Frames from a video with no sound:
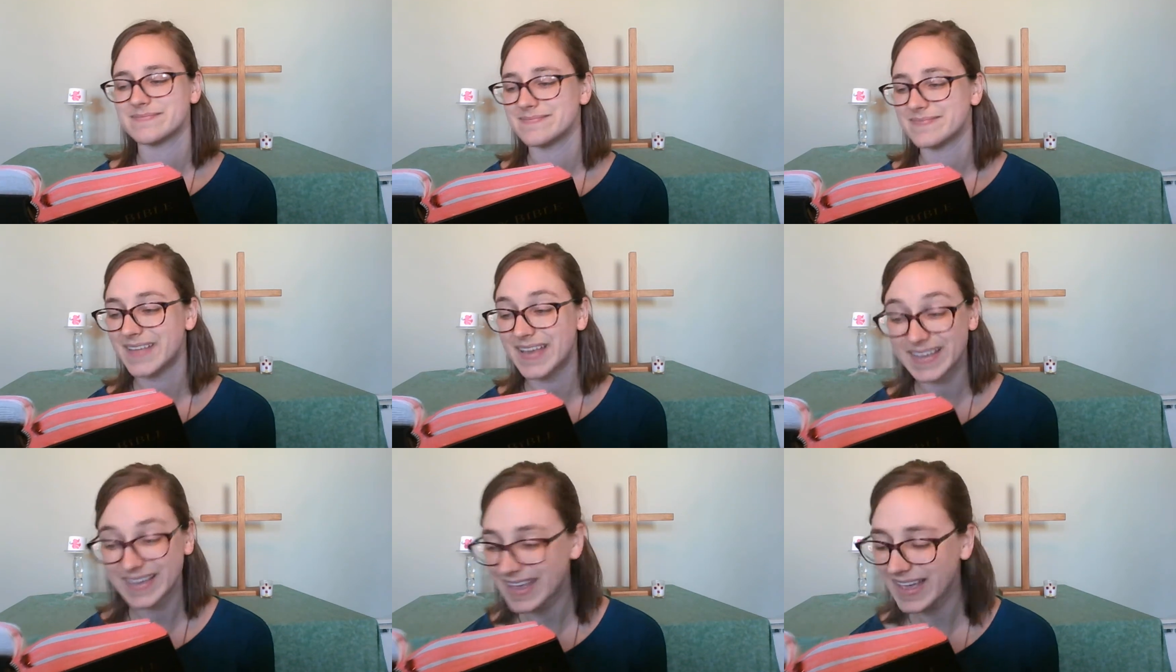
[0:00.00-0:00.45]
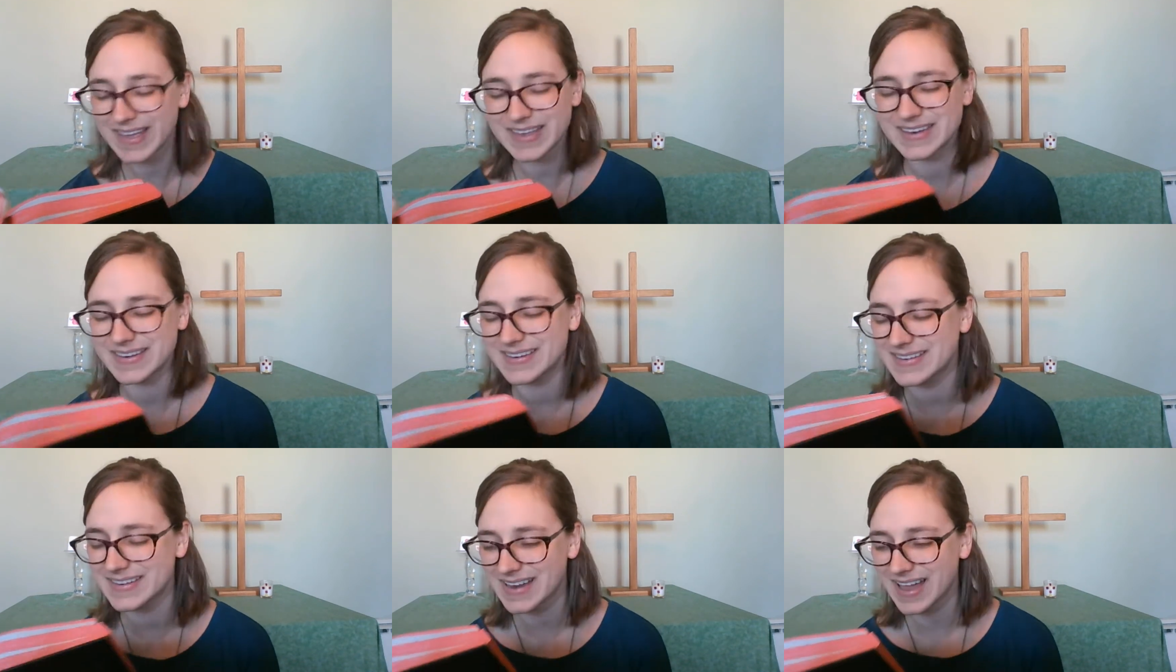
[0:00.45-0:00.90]

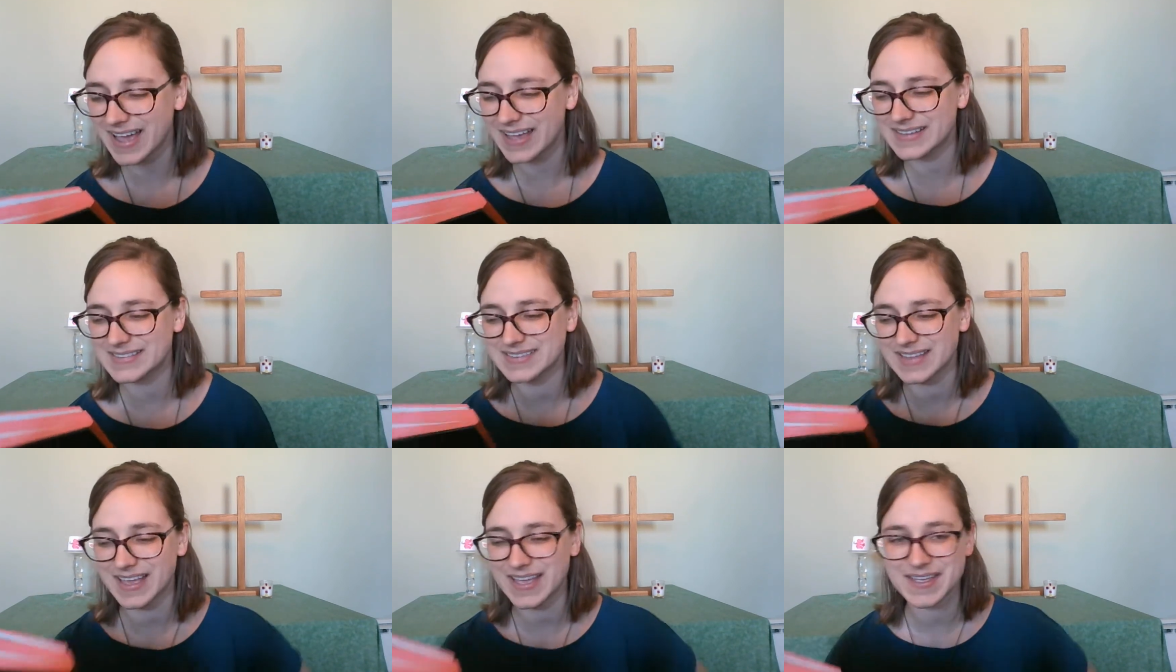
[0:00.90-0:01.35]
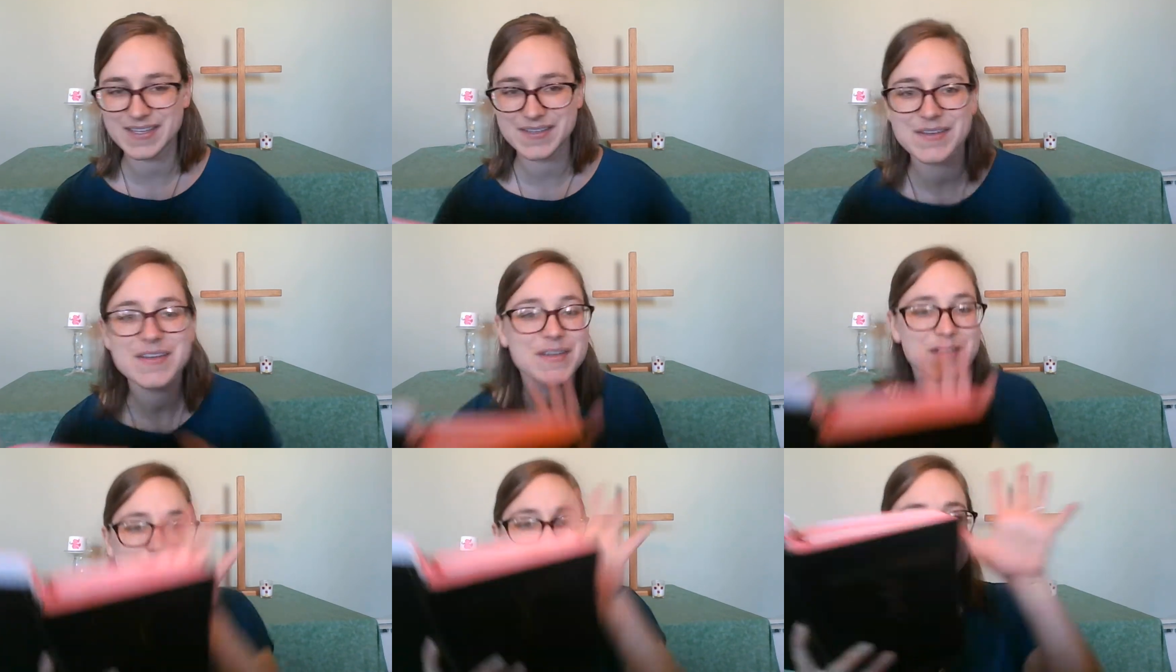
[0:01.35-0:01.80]
Again, I say,
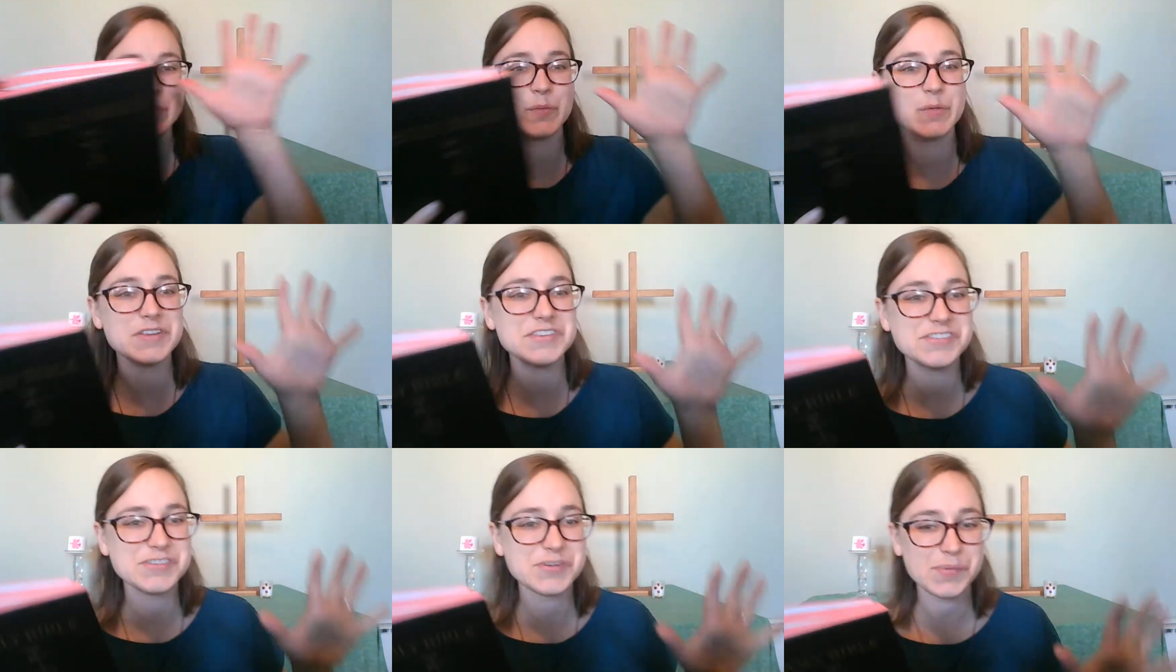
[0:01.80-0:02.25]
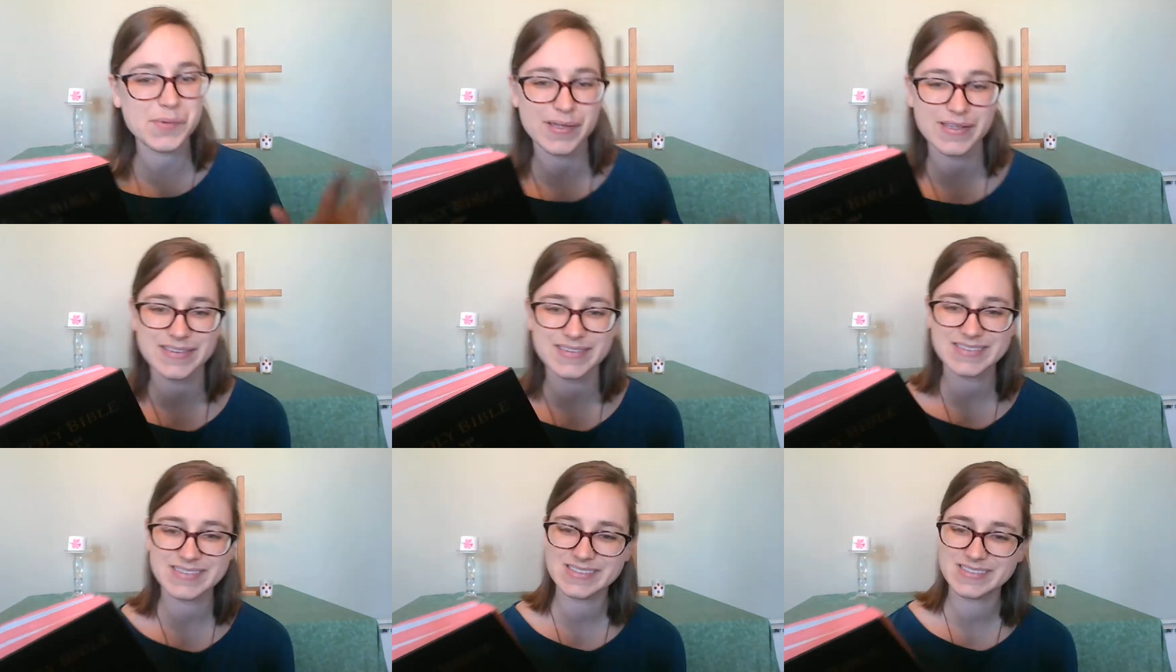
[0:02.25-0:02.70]

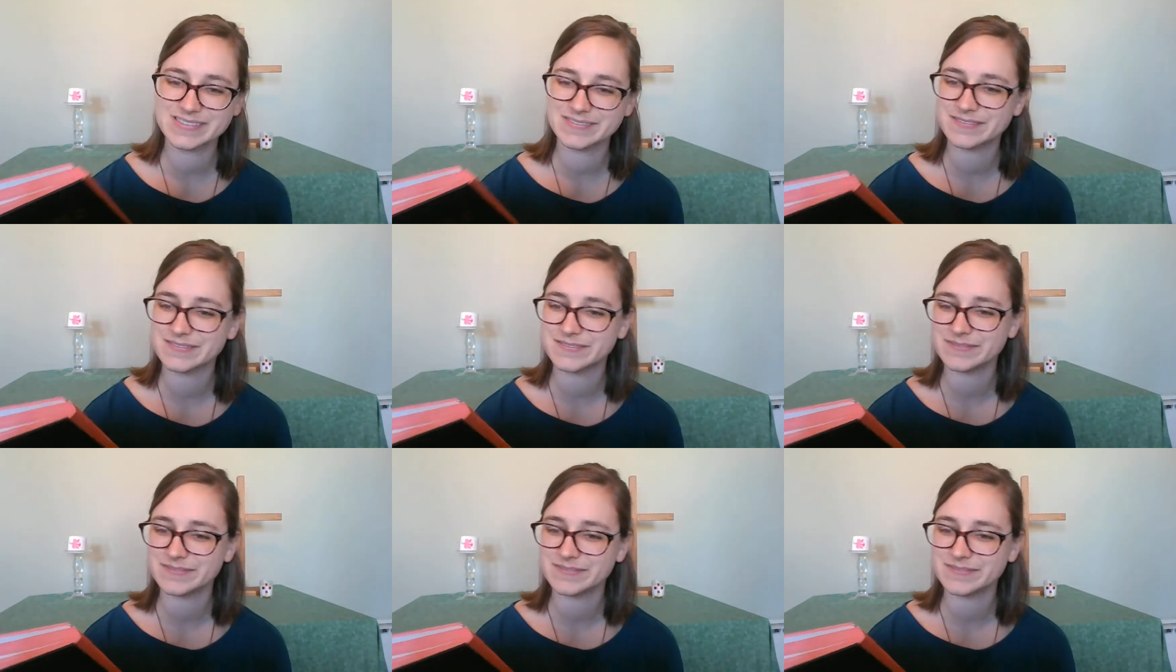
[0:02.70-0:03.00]
rejoice.